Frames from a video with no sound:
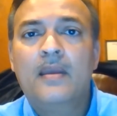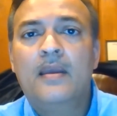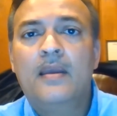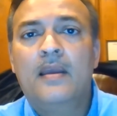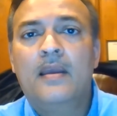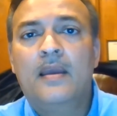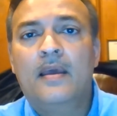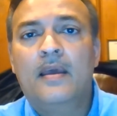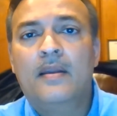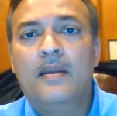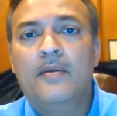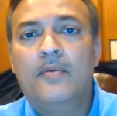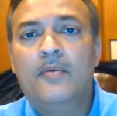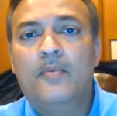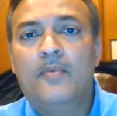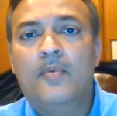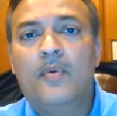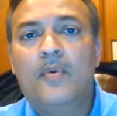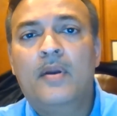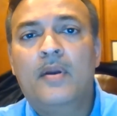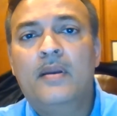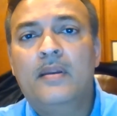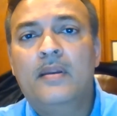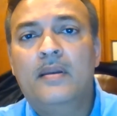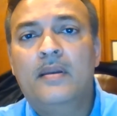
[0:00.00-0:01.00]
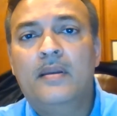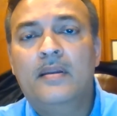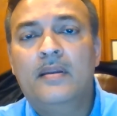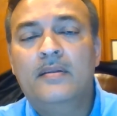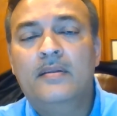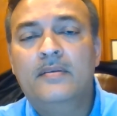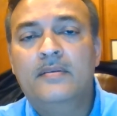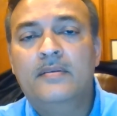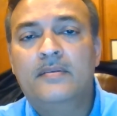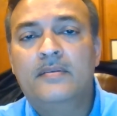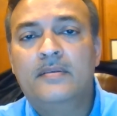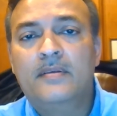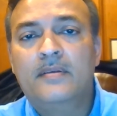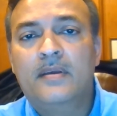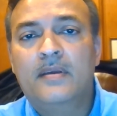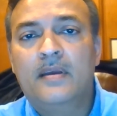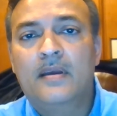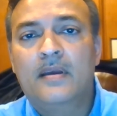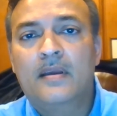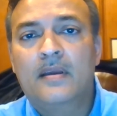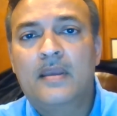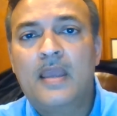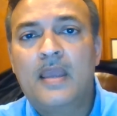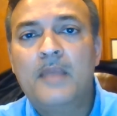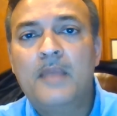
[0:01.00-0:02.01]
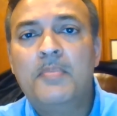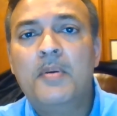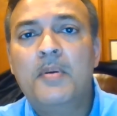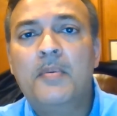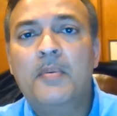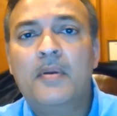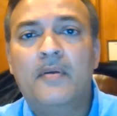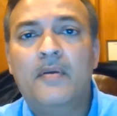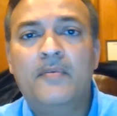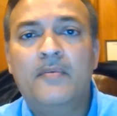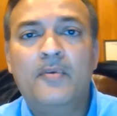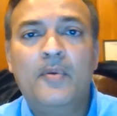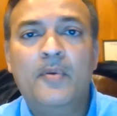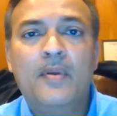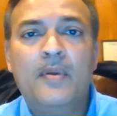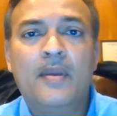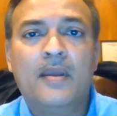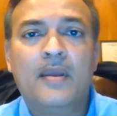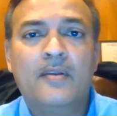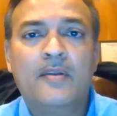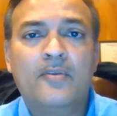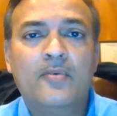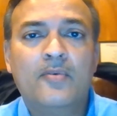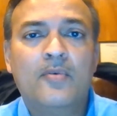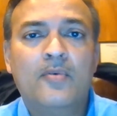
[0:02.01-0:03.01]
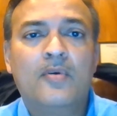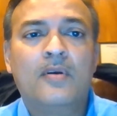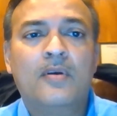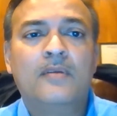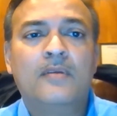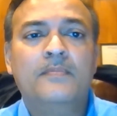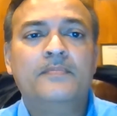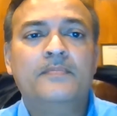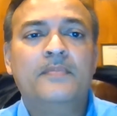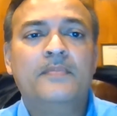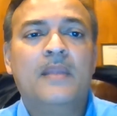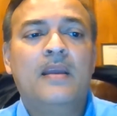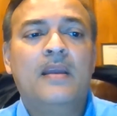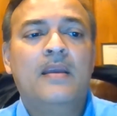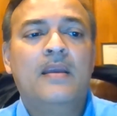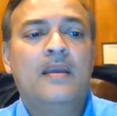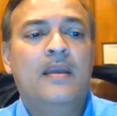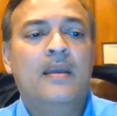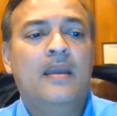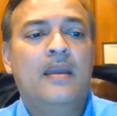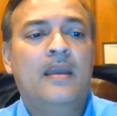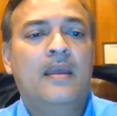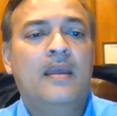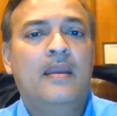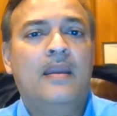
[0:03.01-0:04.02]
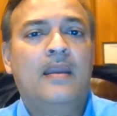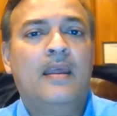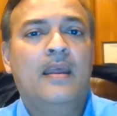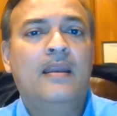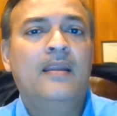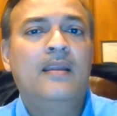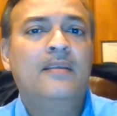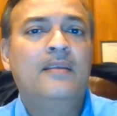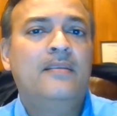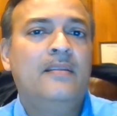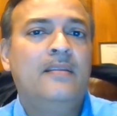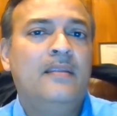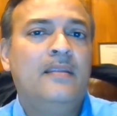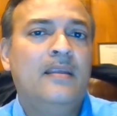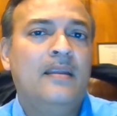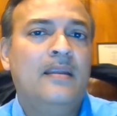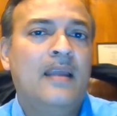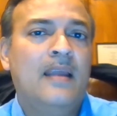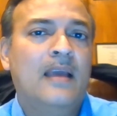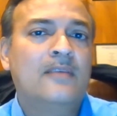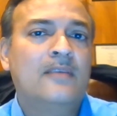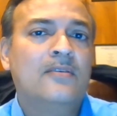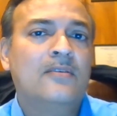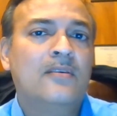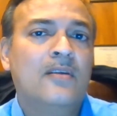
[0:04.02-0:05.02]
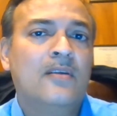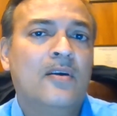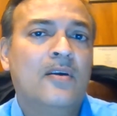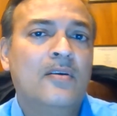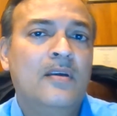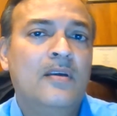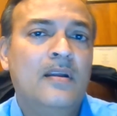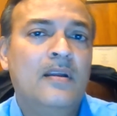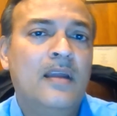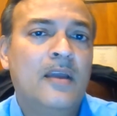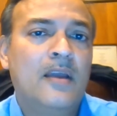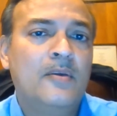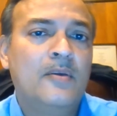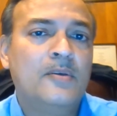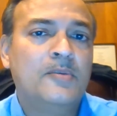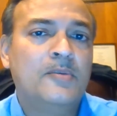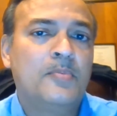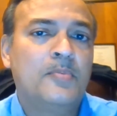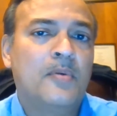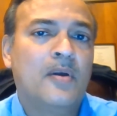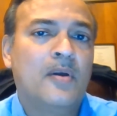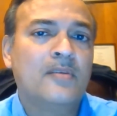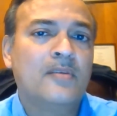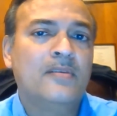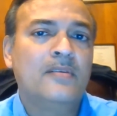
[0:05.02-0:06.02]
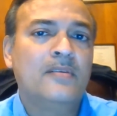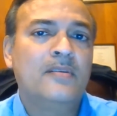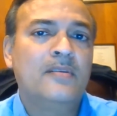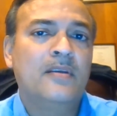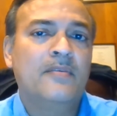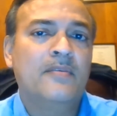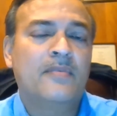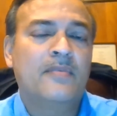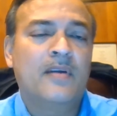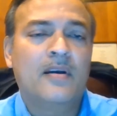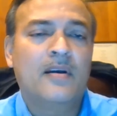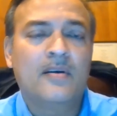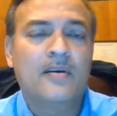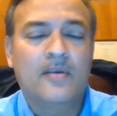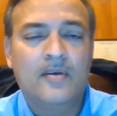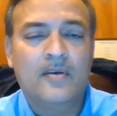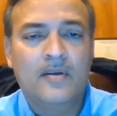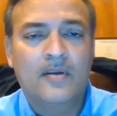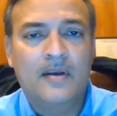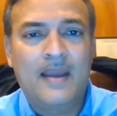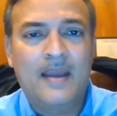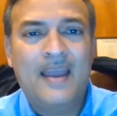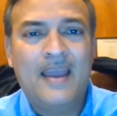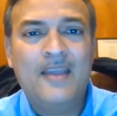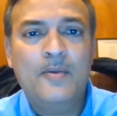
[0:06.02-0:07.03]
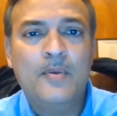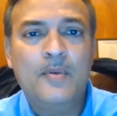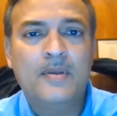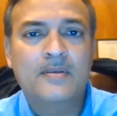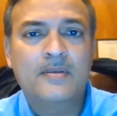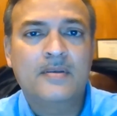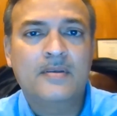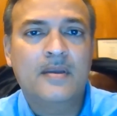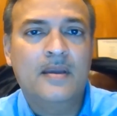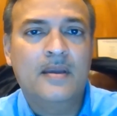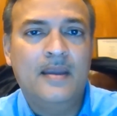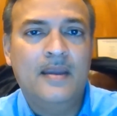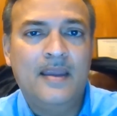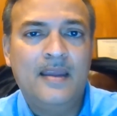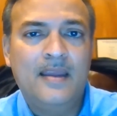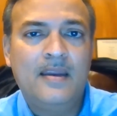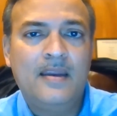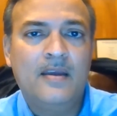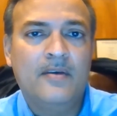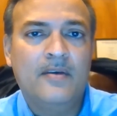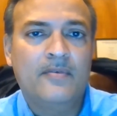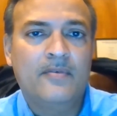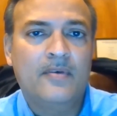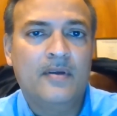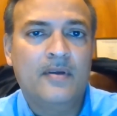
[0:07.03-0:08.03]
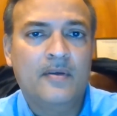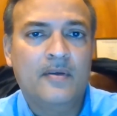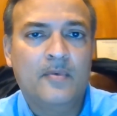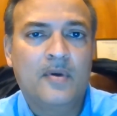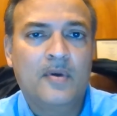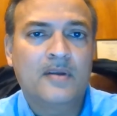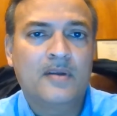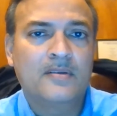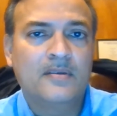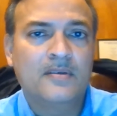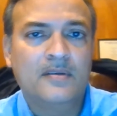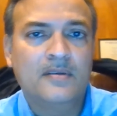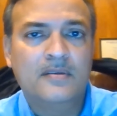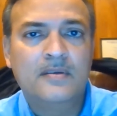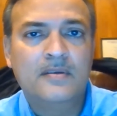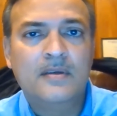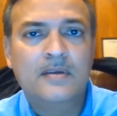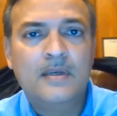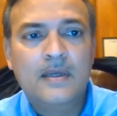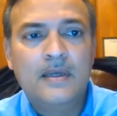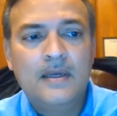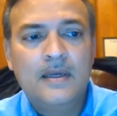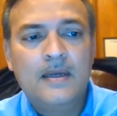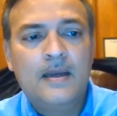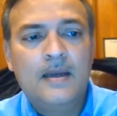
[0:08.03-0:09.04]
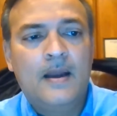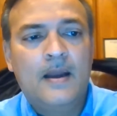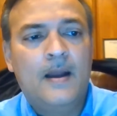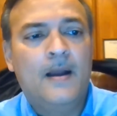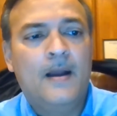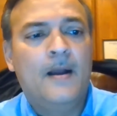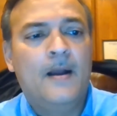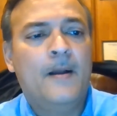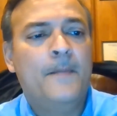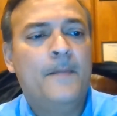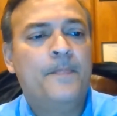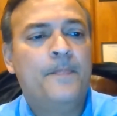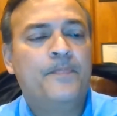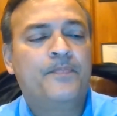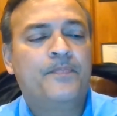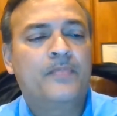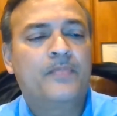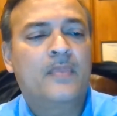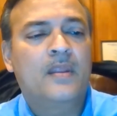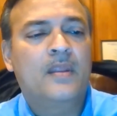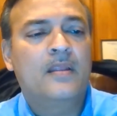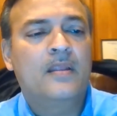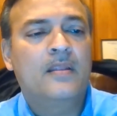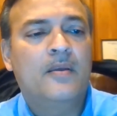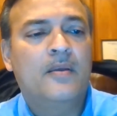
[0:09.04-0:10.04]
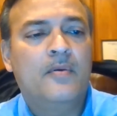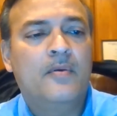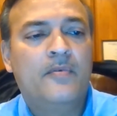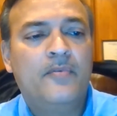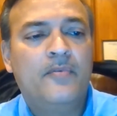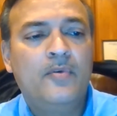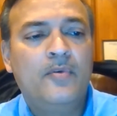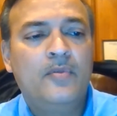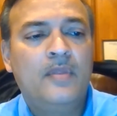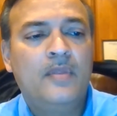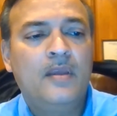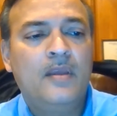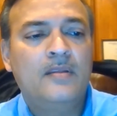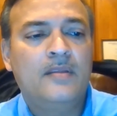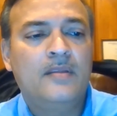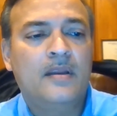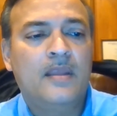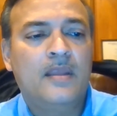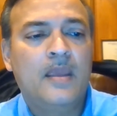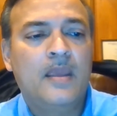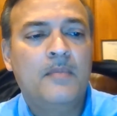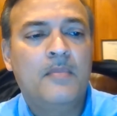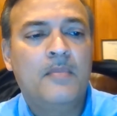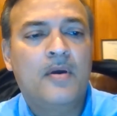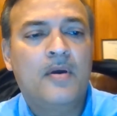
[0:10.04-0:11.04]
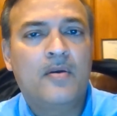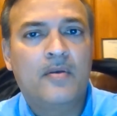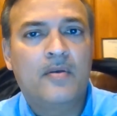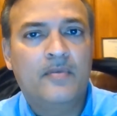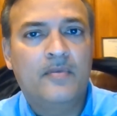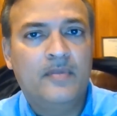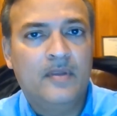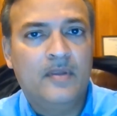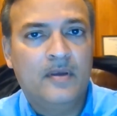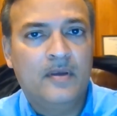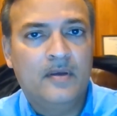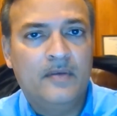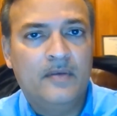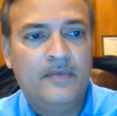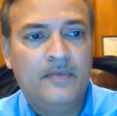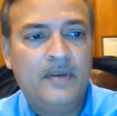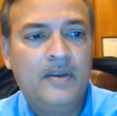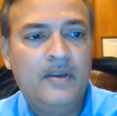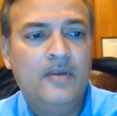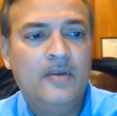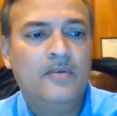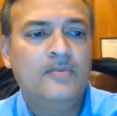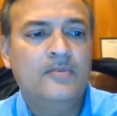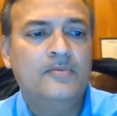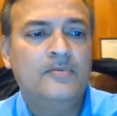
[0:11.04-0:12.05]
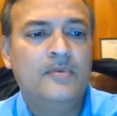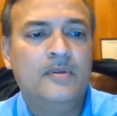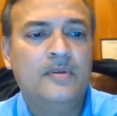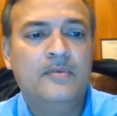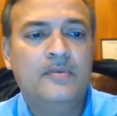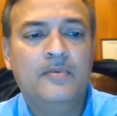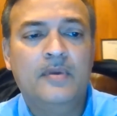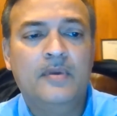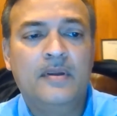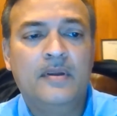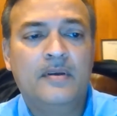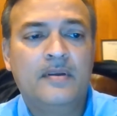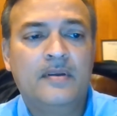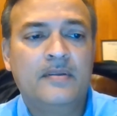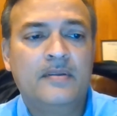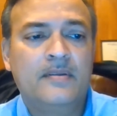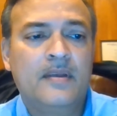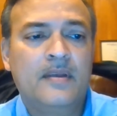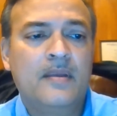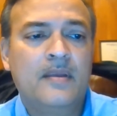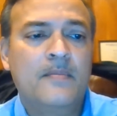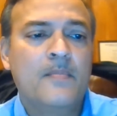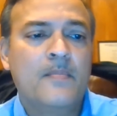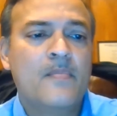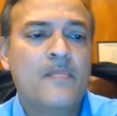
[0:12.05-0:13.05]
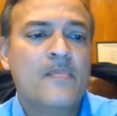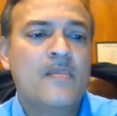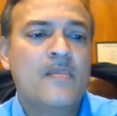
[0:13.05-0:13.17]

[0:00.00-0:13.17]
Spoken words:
and what it is capable of doing and so on. And at least in the natural language processing front or language area of Watson, there were a few things that came out of the videos that were interesting.